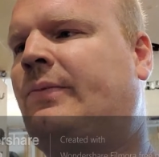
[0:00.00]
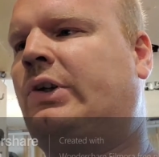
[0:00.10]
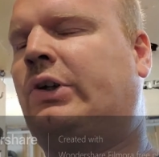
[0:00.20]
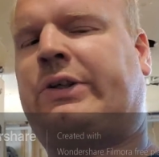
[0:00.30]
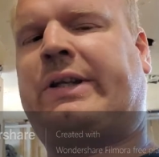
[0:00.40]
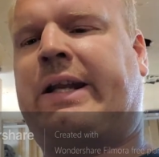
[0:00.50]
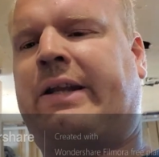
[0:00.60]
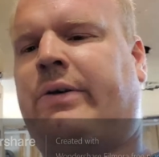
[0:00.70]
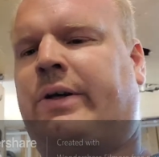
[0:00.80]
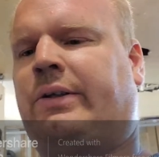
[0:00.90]
looked at it
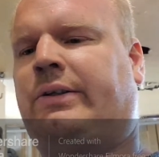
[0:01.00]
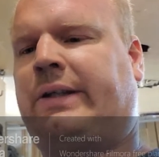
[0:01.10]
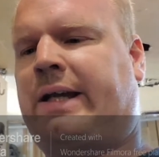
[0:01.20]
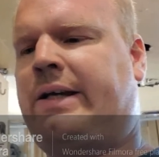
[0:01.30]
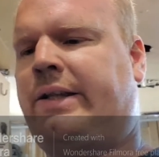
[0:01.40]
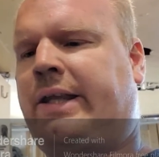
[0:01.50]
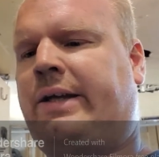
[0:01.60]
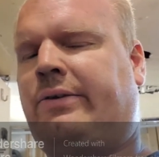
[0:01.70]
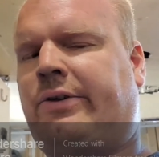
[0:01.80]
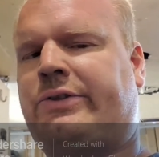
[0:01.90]
and went, yeah,
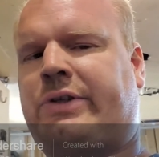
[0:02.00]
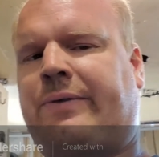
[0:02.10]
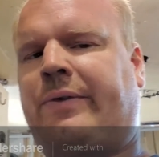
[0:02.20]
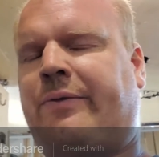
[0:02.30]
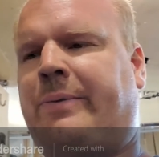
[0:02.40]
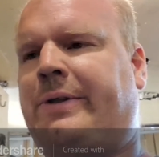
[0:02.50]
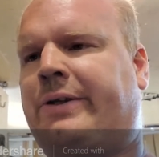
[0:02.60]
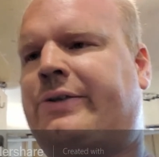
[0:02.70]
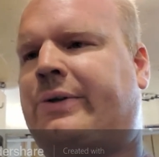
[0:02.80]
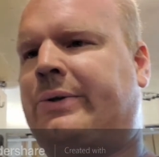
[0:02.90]
that looks awfully familiar.
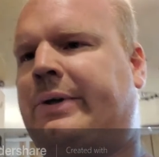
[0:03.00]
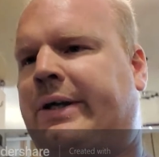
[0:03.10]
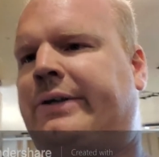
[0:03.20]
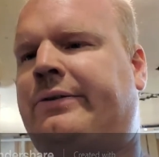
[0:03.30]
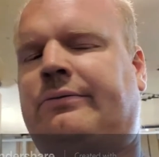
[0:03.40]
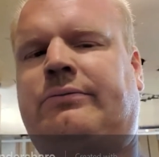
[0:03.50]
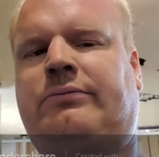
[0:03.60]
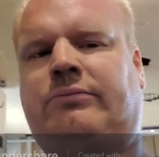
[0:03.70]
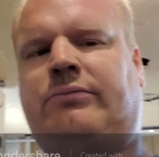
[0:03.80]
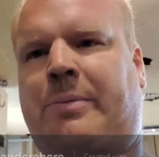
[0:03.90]
So I
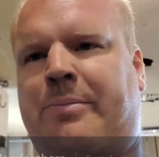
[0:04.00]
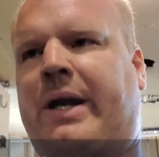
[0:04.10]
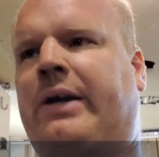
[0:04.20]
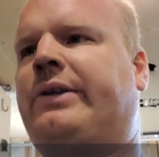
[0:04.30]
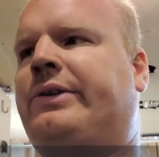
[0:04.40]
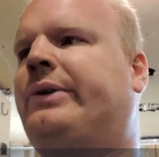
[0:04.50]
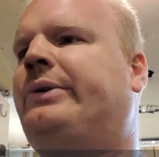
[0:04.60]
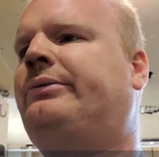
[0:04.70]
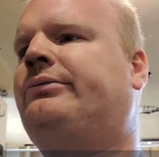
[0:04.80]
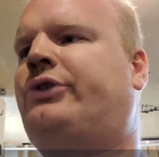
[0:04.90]
compared the two,
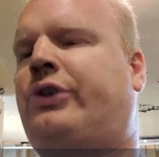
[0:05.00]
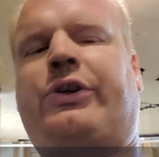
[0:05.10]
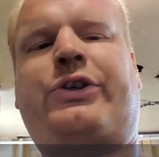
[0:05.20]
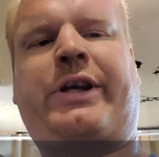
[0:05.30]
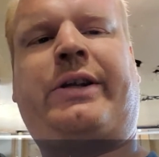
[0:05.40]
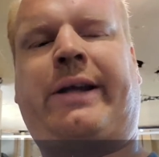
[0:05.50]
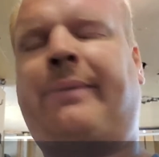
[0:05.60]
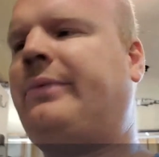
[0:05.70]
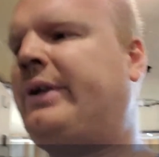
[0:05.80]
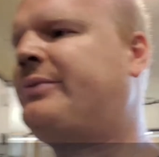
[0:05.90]
and sure as shit, yep,
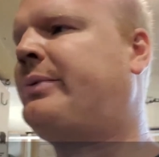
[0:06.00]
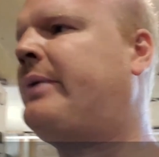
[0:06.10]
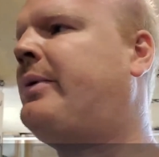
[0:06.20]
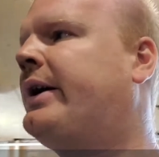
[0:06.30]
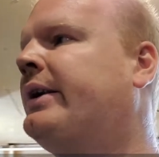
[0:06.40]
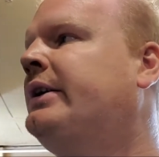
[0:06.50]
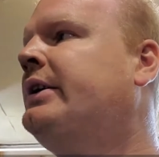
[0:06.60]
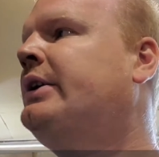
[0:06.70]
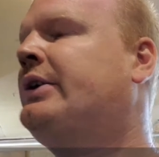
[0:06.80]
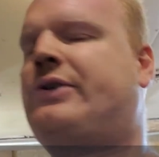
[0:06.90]
it's what I want.
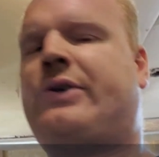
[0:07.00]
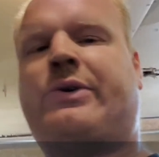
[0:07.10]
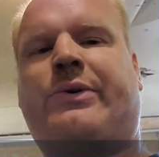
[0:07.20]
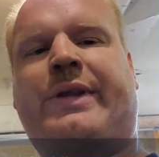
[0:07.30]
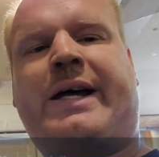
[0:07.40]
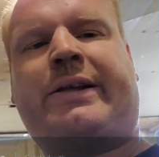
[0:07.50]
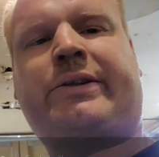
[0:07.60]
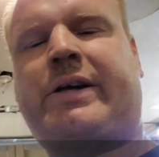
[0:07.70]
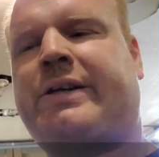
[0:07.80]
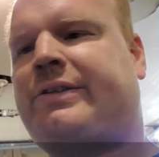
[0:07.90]
So that
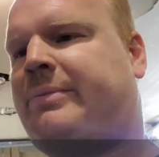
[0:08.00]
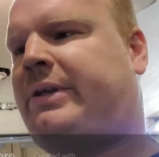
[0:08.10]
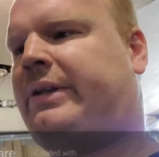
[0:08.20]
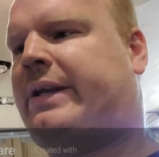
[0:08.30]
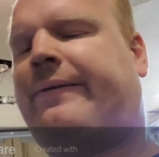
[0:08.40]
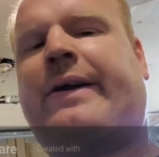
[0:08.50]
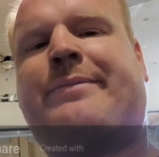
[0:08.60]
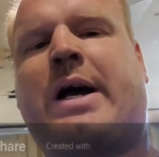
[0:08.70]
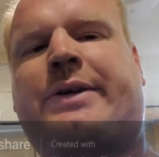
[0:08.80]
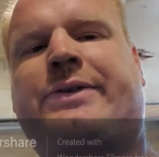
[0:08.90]
cost me like
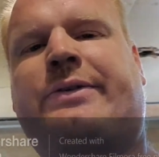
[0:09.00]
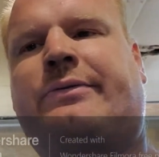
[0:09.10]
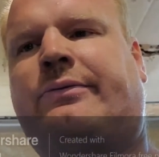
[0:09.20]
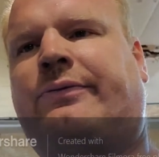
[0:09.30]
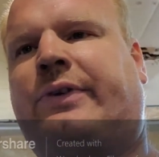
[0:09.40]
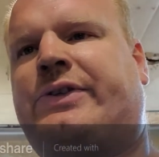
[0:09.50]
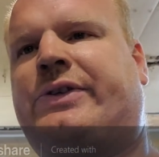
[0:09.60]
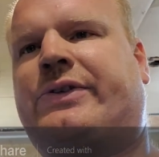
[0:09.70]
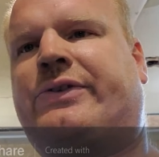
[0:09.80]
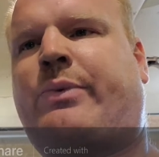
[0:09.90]
$5
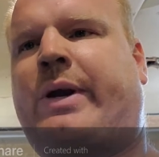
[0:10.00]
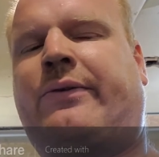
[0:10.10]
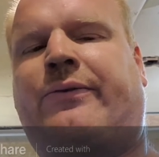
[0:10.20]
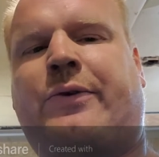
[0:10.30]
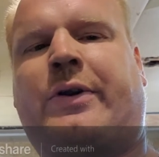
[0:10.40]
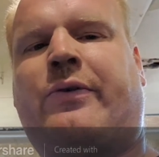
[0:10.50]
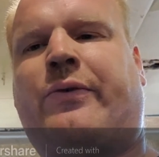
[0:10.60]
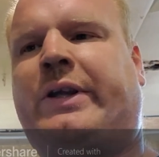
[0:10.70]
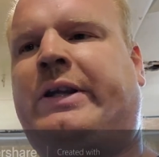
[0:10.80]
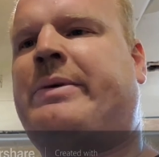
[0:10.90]
versus waiting for it over
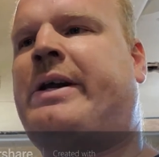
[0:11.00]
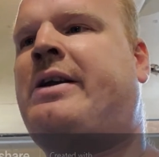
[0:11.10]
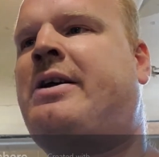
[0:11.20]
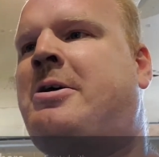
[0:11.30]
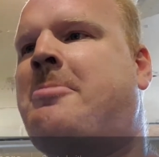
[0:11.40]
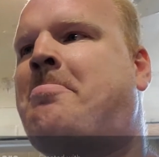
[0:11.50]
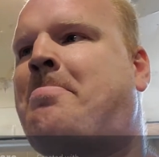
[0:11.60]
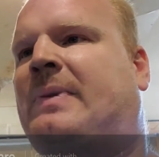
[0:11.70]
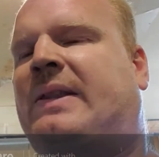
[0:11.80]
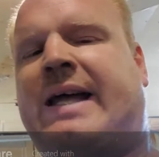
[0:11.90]
eBay.
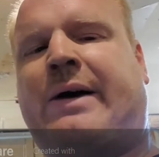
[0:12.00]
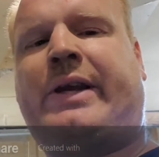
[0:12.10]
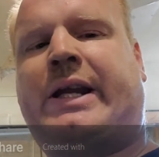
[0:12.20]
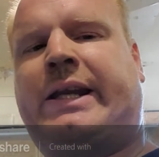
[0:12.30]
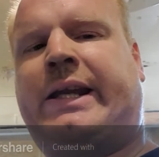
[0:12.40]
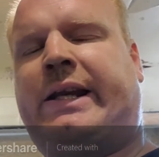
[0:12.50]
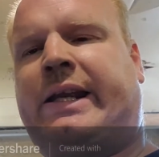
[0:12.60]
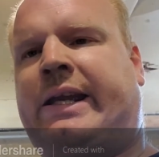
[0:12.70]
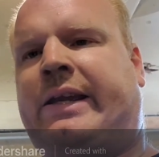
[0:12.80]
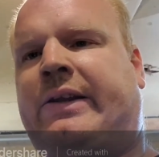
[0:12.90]
Now I gotta get
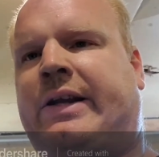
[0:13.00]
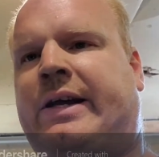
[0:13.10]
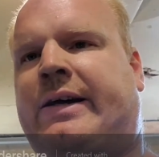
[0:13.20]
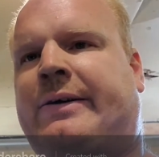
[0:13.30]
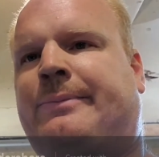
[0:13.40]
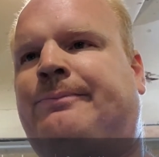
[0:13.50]
a